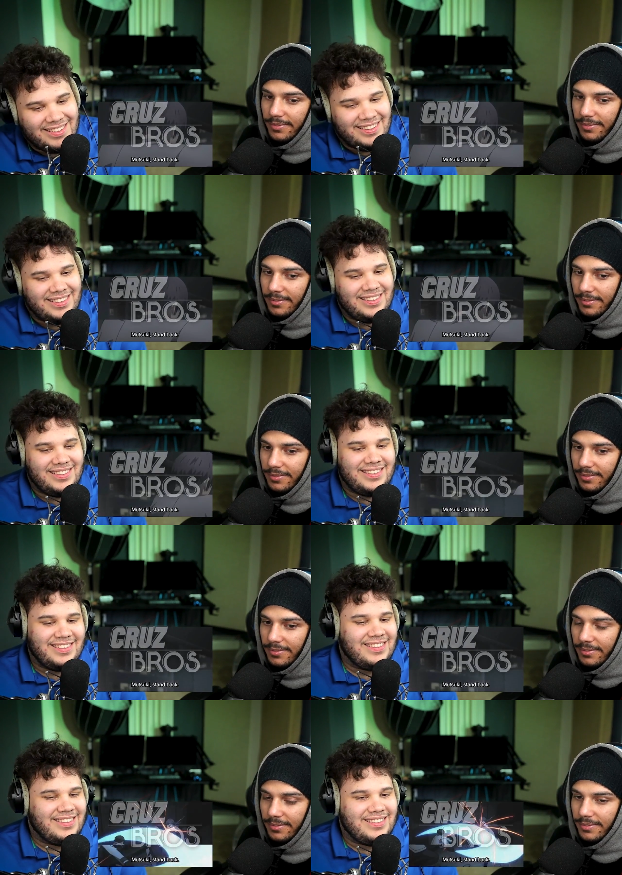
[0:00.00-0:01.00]

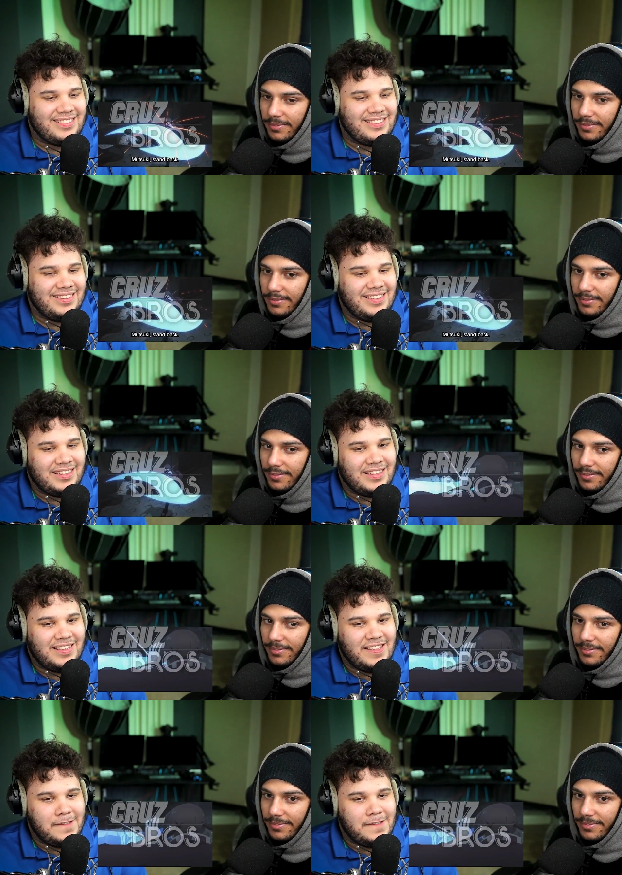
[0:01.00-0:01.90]
Nobody speaks.